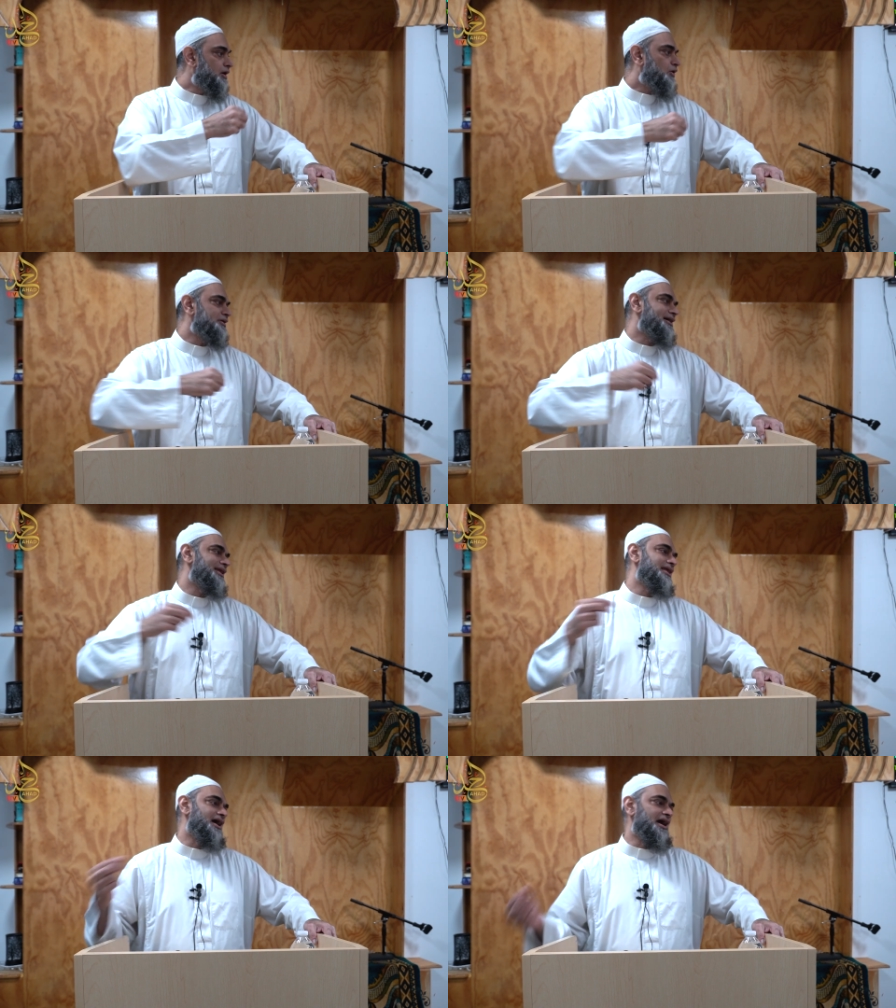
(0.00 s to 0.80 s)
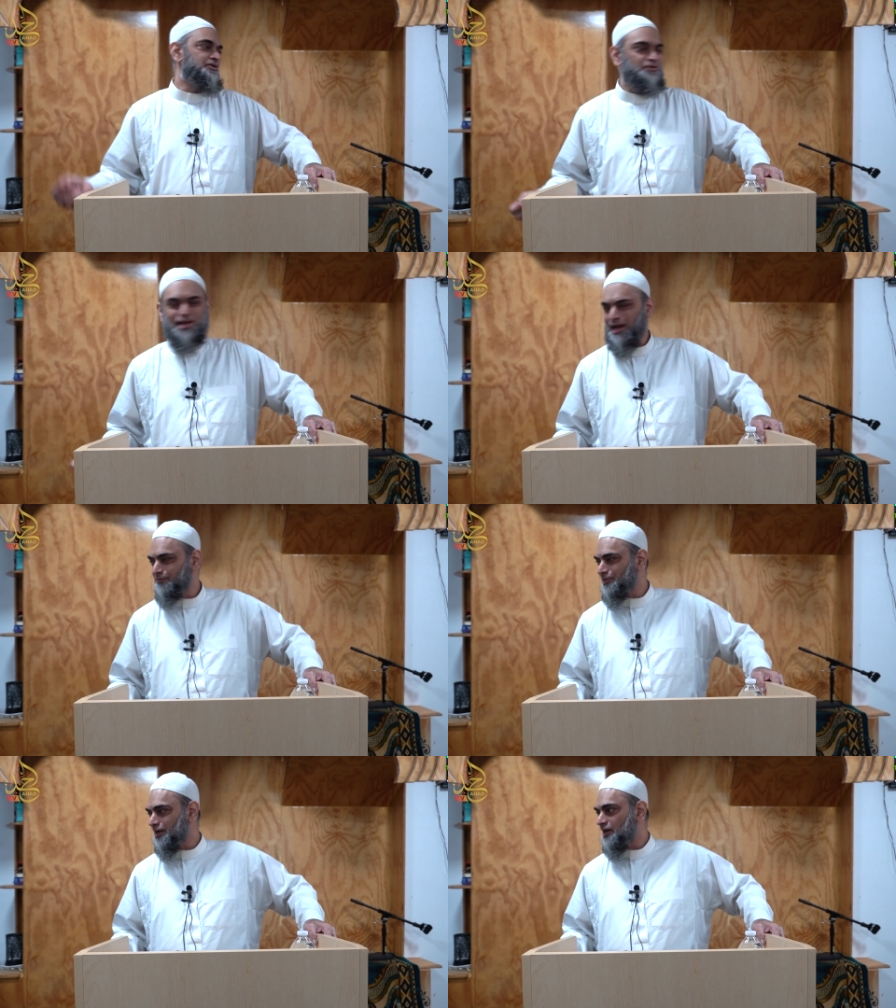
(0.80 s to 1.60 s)
Oh Ya Allah, I don't
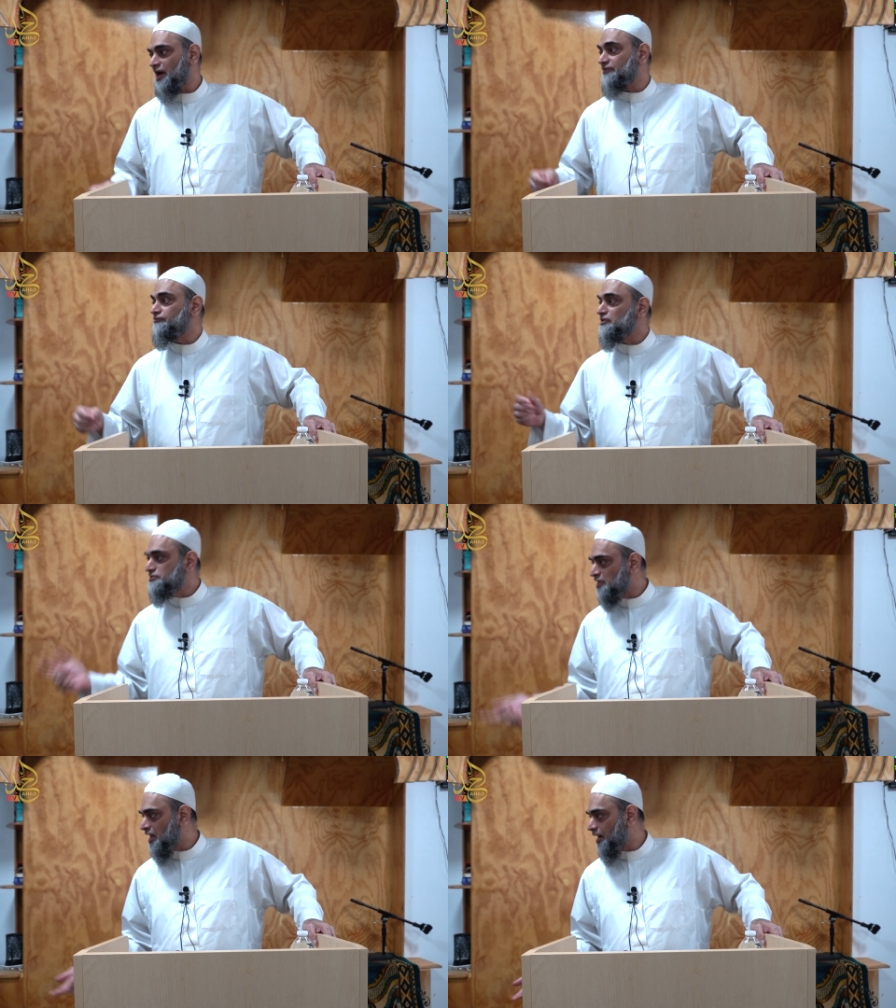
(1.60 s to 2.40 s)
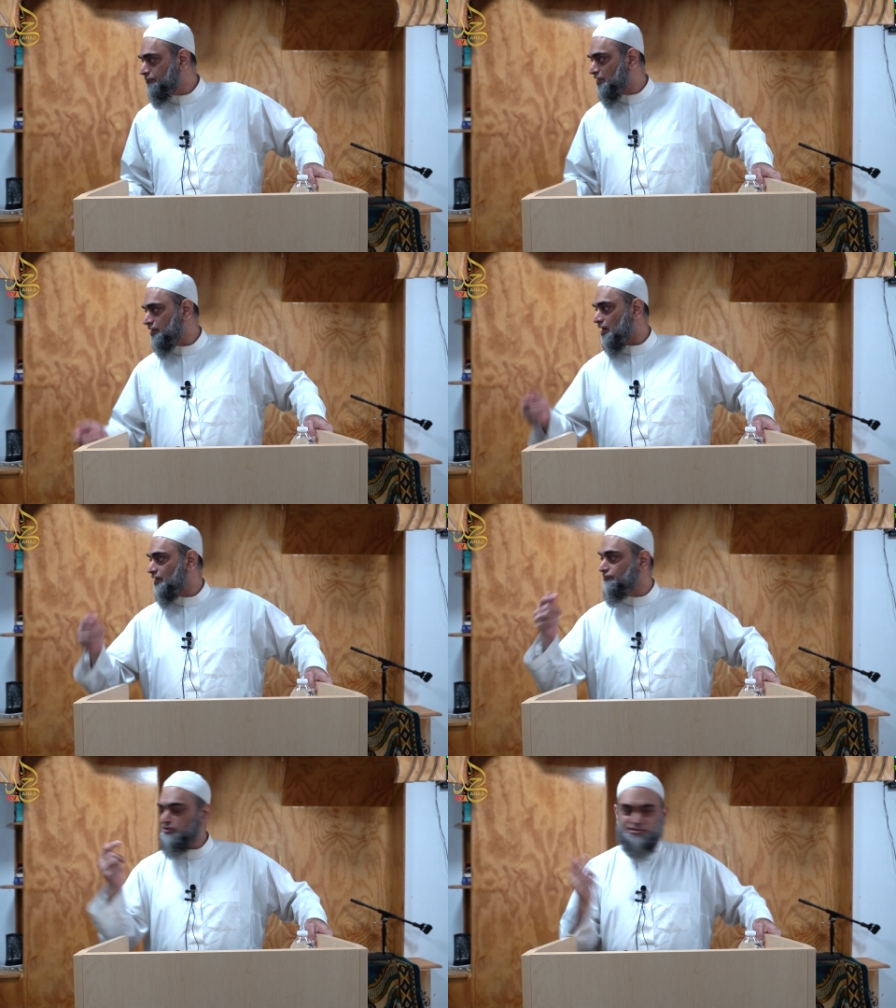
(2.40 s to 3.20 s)
have that. I wish I have that. I
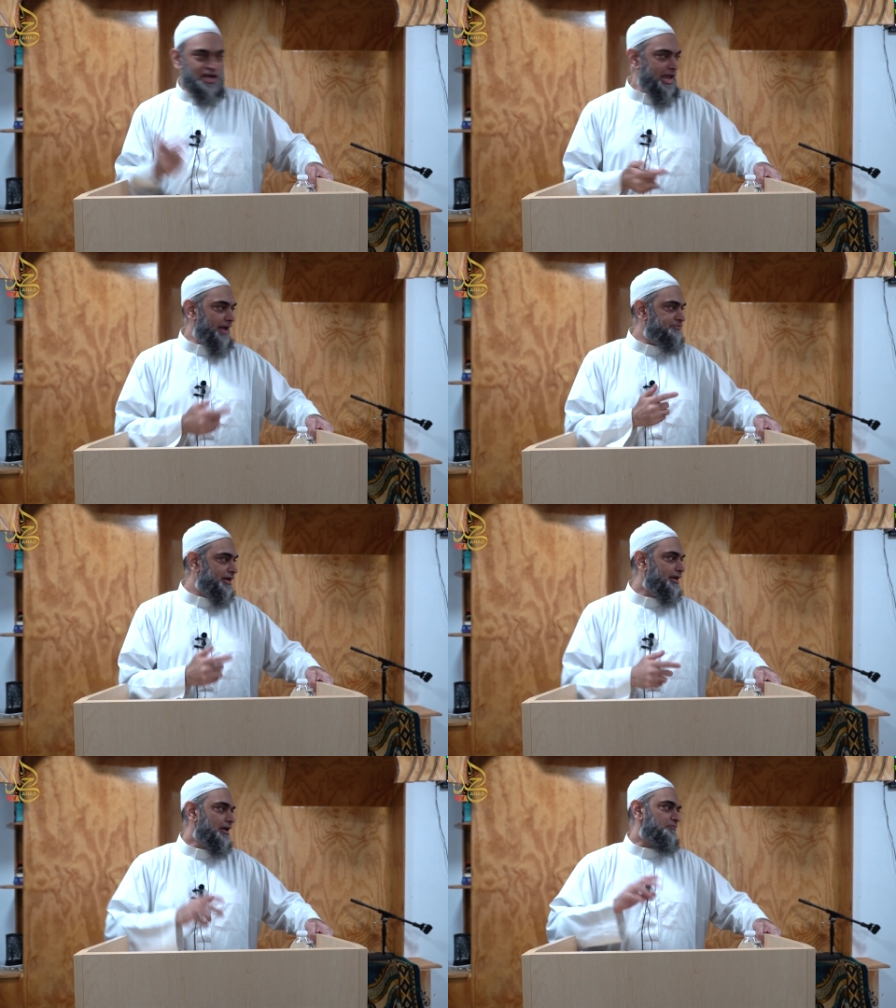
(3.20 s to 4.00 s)
wish I have that.